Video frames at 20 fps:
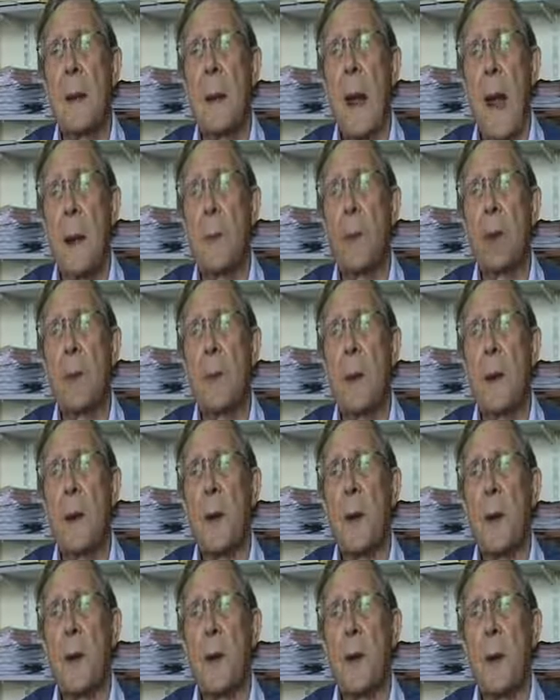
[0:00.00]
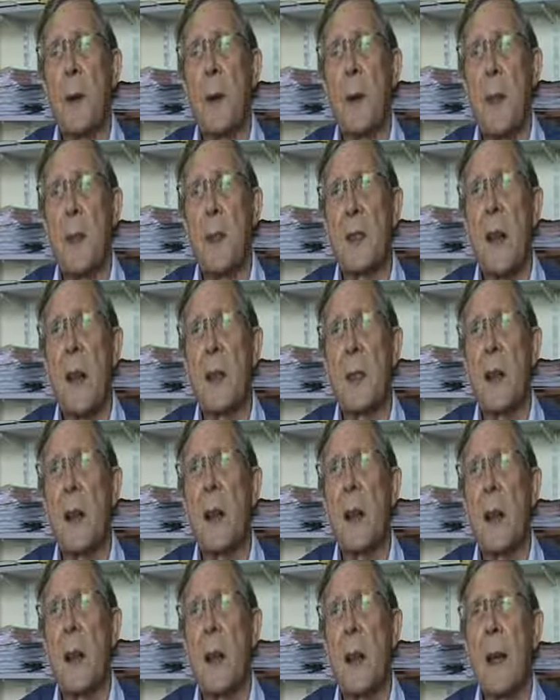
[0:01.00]
language pedagogy, one has to have
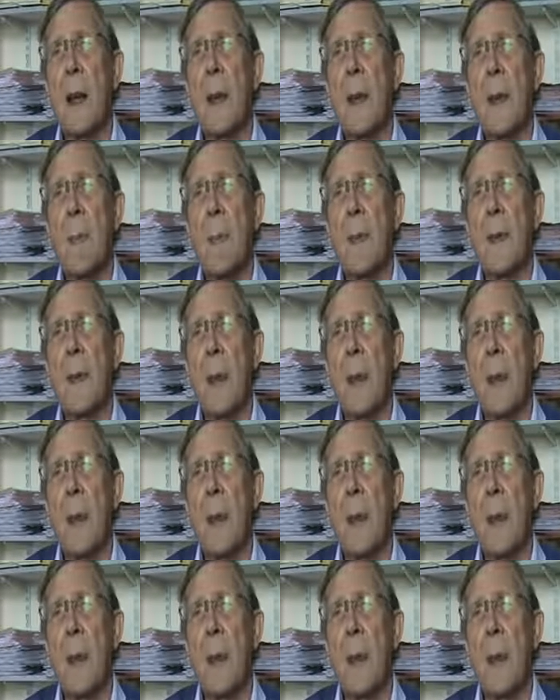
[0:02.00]
a clear